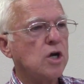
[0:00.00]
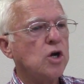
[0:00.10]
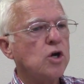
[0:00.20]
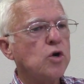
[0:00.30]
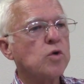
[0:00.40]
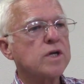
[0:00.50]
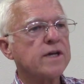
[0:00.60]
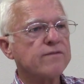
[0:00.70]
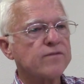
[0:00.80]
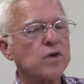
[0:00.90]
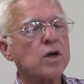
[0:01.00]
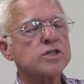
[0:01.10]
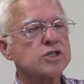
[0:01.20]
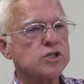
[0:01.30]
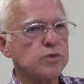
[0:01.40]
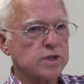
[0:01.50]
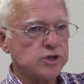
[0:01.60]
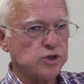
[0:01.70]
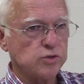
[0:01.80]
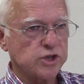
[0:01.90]
who converts to a
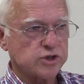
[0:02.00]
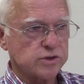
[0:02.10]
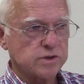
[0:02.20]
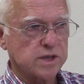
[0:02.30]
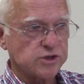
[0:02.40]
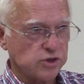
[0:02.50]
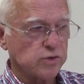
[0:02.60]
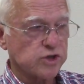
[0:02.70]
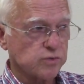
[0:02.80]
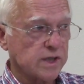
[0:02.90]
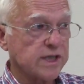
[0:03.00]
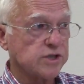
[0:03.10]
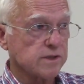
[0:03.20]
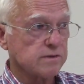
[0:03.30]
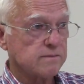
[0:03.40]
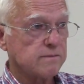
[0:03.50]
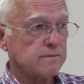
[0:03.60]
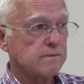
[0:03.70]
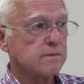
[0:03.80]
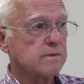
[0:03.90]
Jewish the Jewish religion.
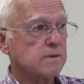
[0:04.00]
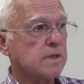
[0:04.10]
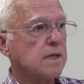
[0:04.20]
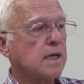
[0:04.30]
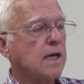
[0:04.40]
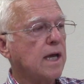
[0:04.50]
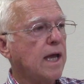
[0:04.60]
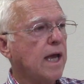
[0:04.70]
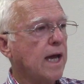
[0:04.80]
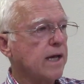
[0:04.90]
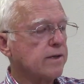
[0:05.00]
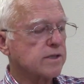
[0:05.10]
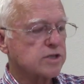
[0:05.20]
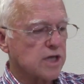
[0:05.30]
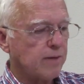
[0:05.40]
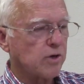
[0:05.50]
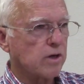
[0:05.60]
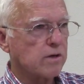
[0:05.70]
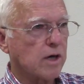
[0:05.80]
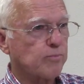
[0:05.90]
And some
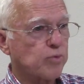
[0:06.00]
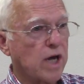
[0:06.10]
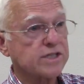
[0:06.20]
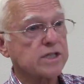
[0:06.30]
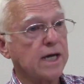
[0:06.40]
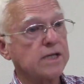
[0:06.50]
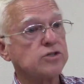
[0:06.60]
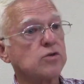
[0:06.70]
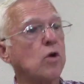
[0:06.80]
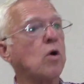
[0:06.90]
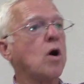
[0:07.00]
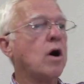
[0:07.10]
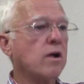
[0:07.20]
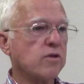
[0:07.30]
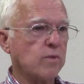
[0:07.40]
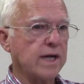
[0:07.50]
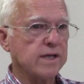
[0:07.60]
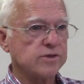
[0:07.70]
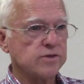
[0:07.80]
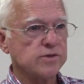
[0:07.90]
are, are proselytes who go all the way
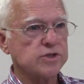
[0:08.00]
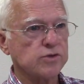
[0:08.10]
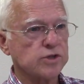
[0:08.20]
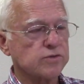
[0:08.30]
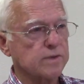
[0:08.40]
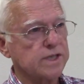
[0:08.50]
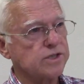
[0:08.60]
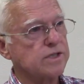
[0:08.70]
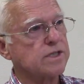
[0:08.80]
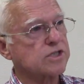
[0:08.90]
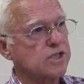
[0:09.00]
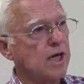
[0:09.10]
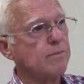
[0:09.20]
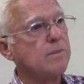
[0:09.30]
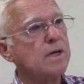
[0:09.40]
into the Jewish religion, and some